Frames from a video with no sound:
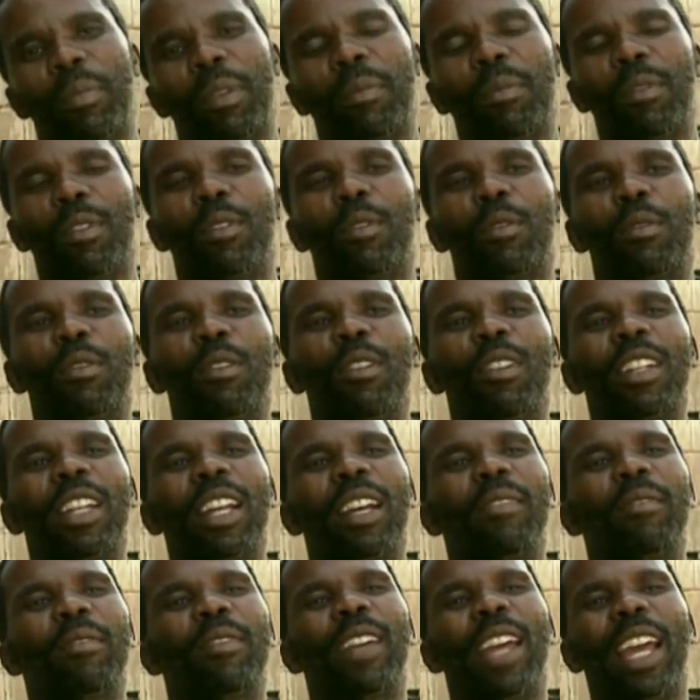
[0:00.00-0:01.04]
People do not
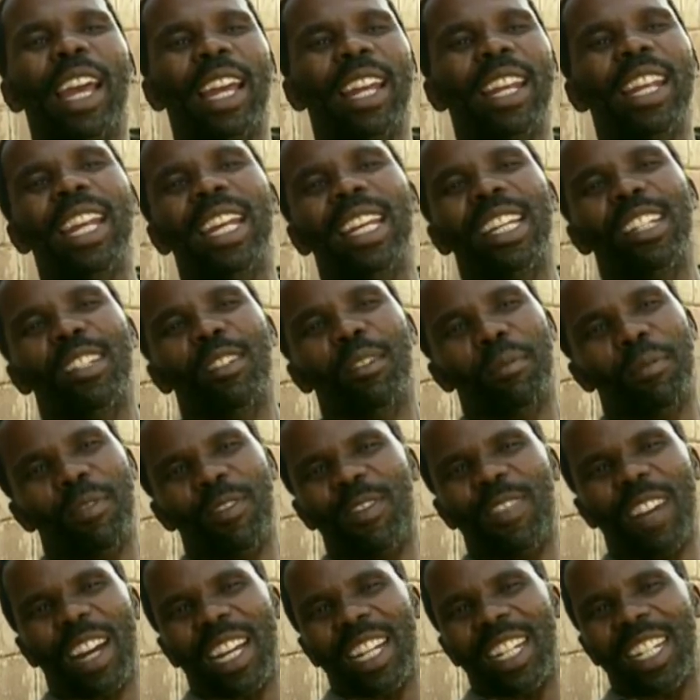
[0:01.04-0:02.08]
have energy of
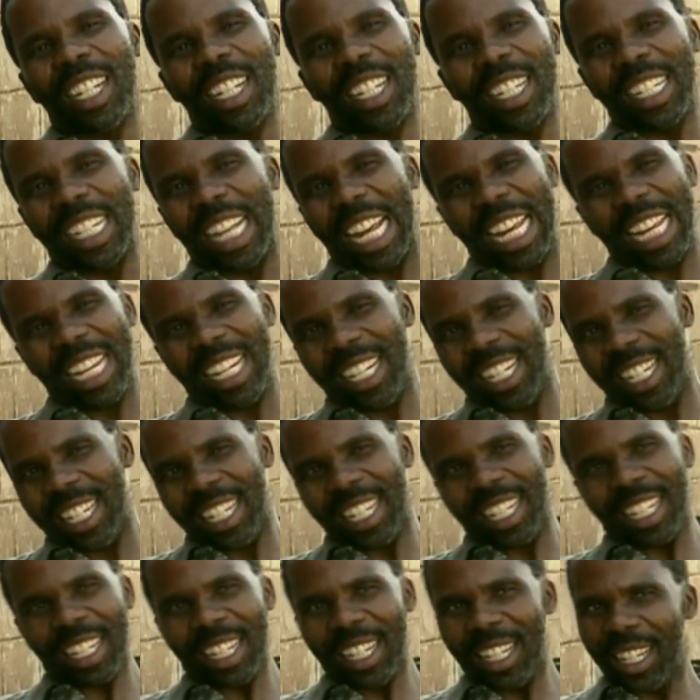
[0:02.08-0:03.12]
fighting daily.
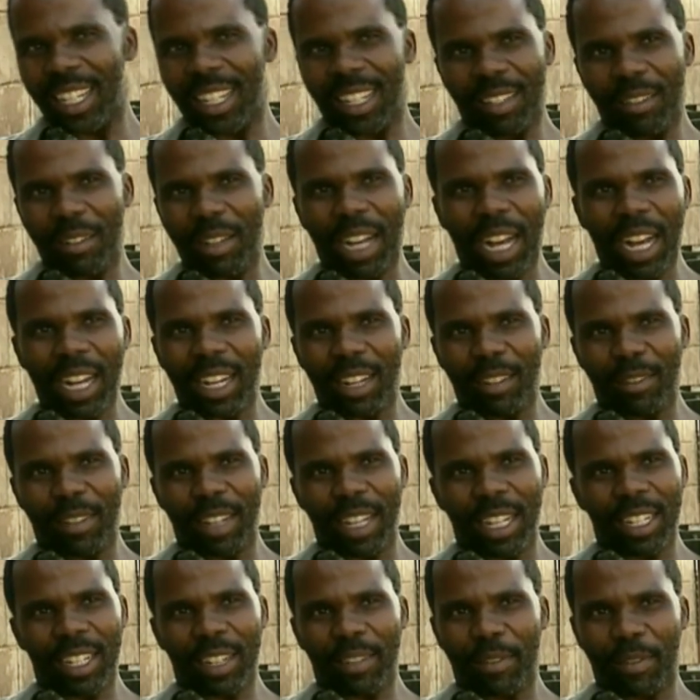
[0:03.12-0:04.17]
You can't have
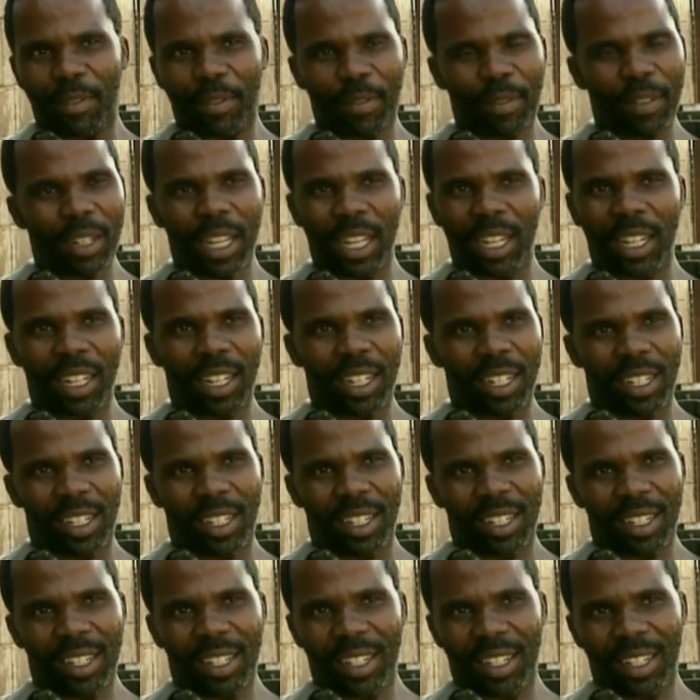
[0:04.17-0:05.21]
that energy.
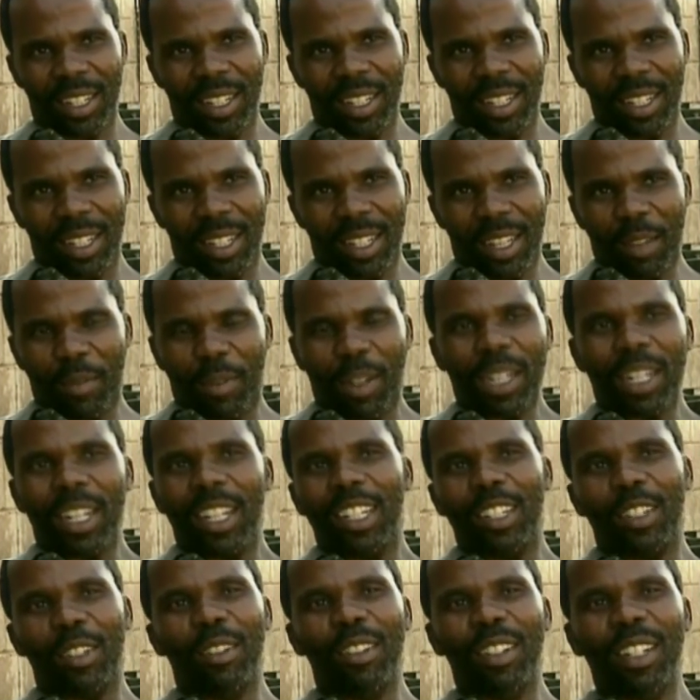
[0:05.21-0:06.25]
Fighting
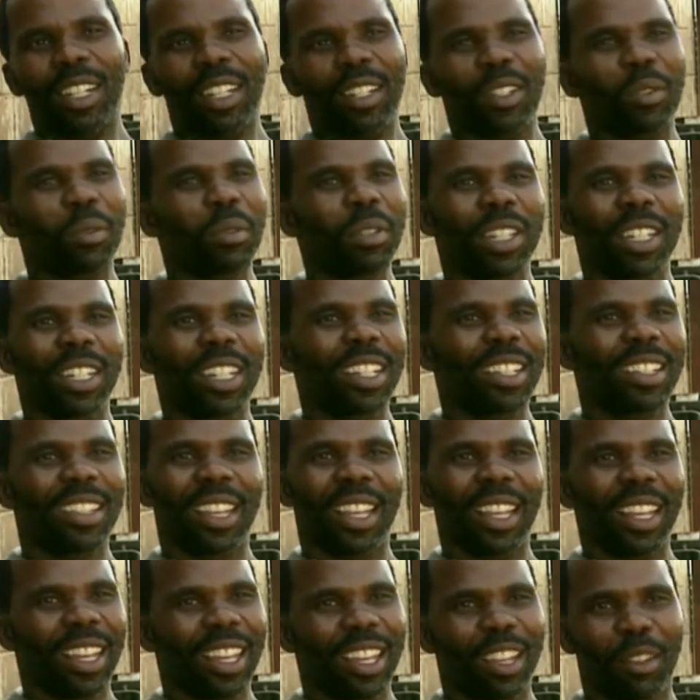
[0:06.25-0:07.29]
is not a sweet
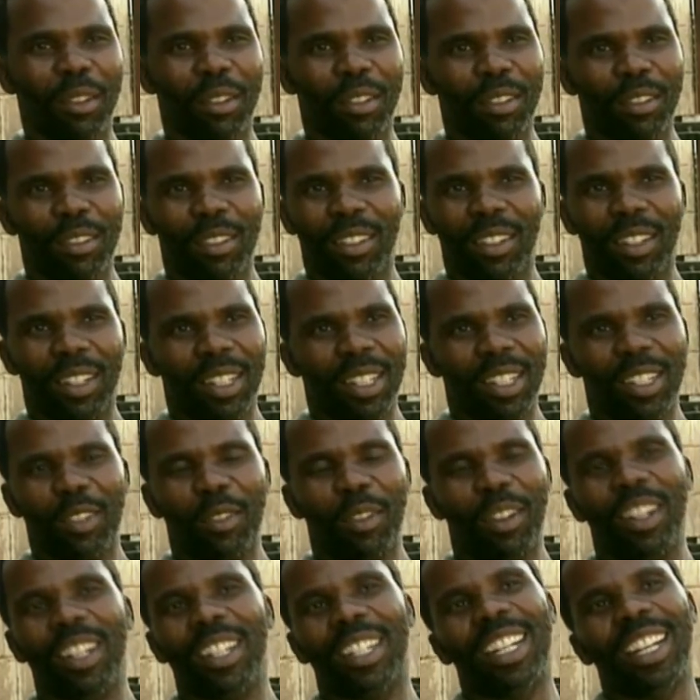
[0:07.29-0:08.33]
thing, you know.
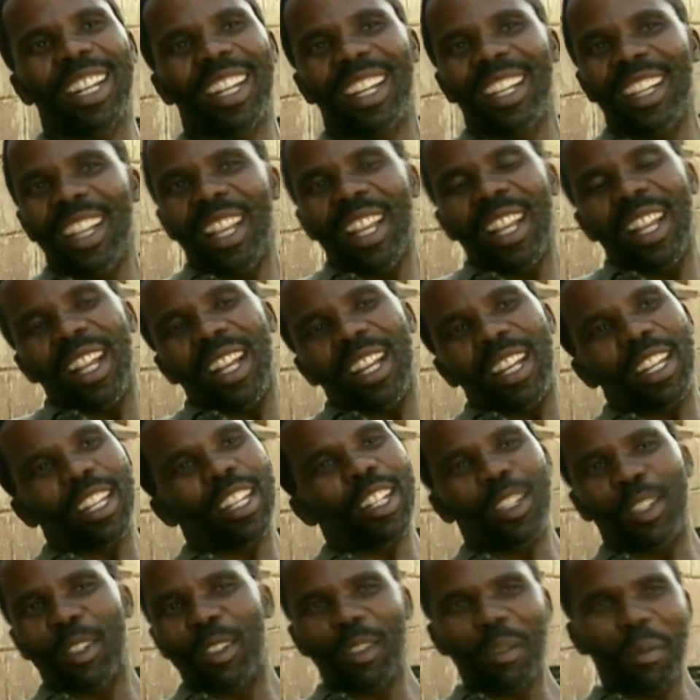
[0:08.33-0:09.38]
It's
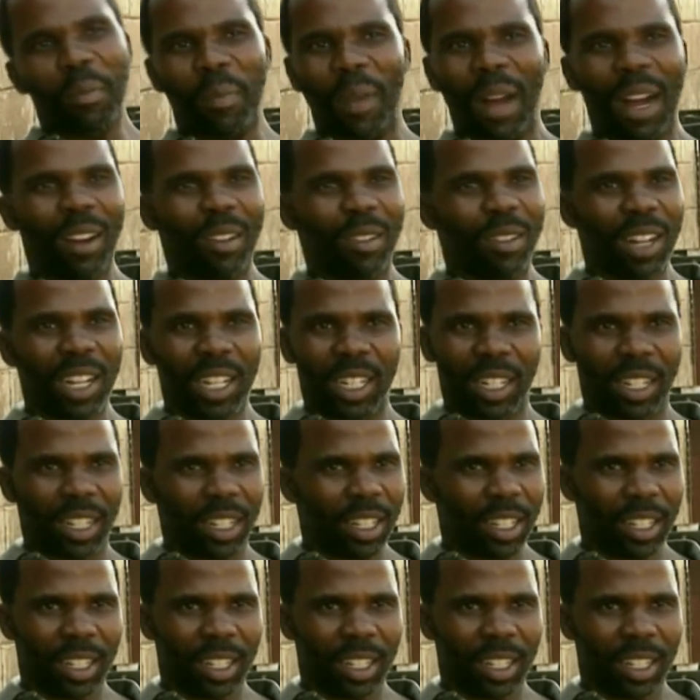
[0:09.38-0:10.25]
not power,